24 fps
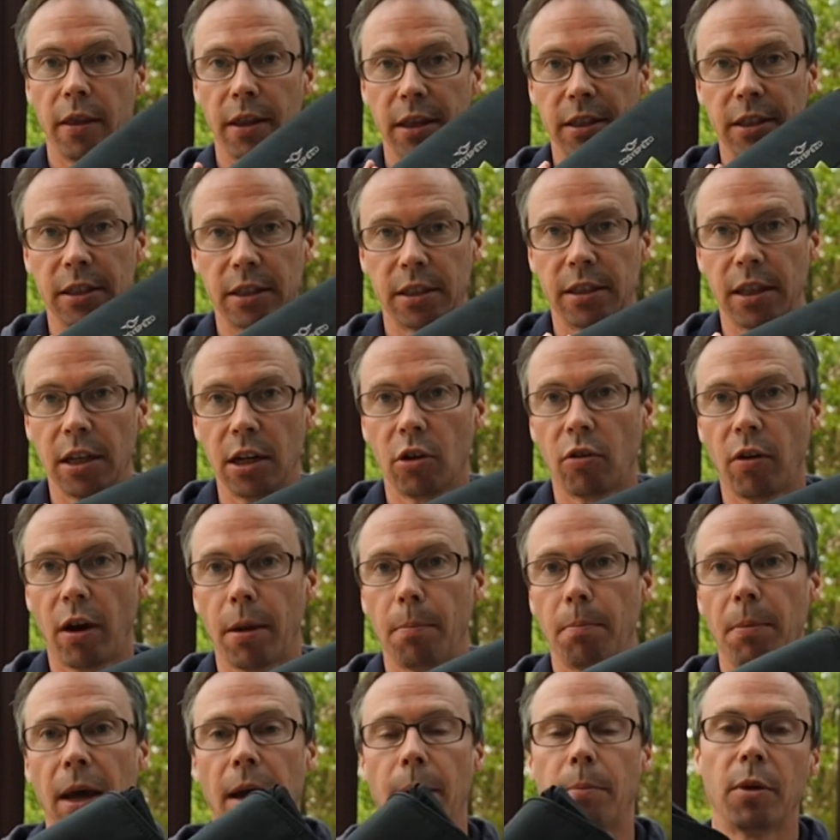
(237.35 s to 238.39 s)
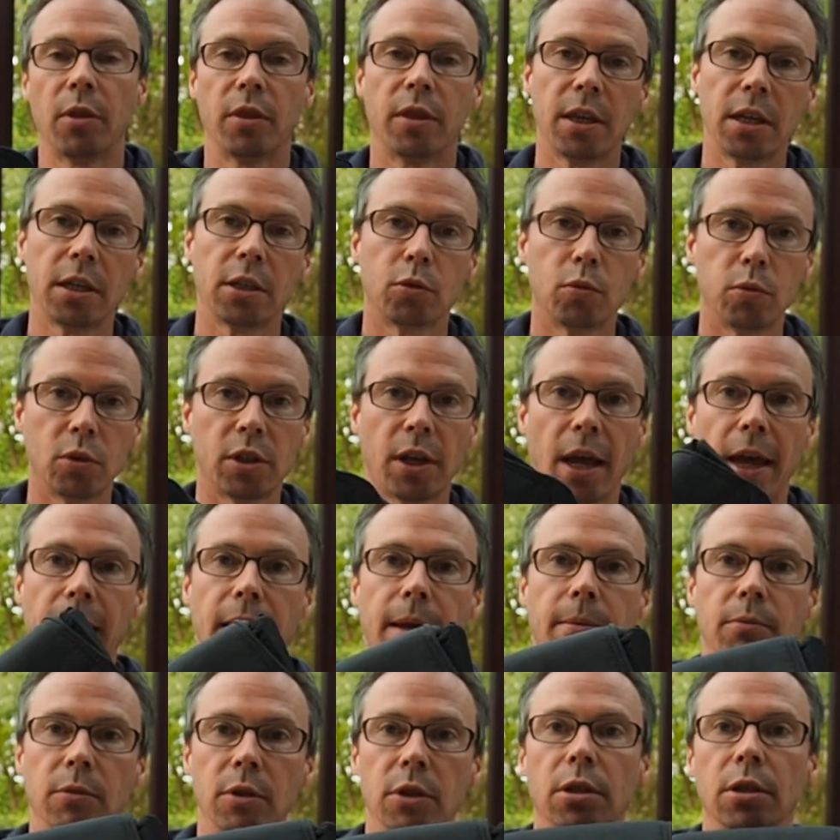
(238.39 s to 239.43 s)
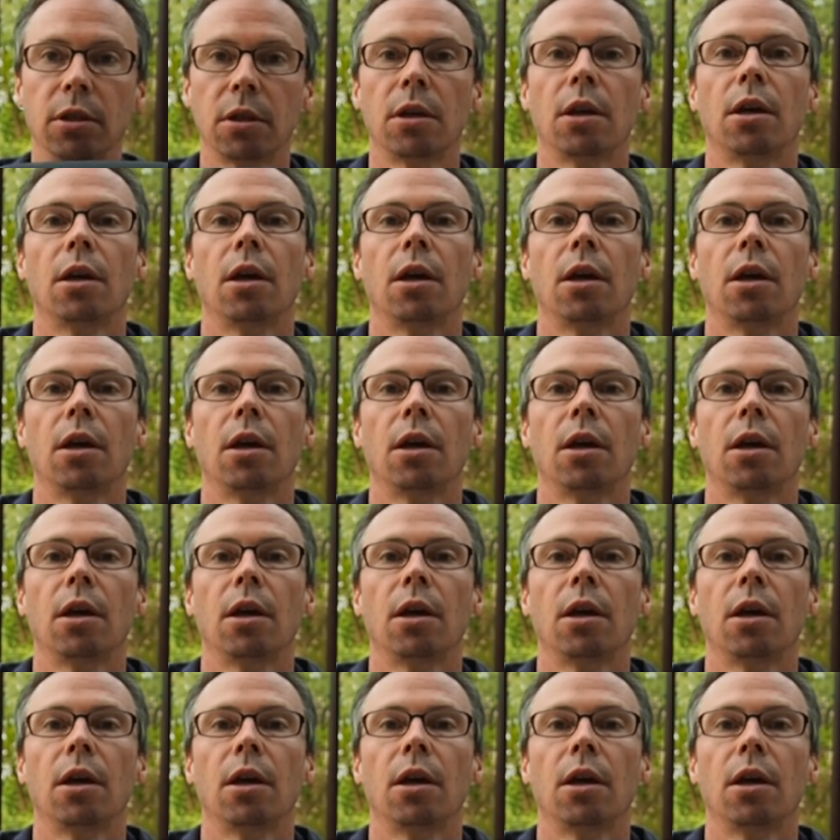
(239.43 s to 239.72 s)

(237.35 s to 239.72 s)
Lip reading: and this is still a great bag, but this was aimed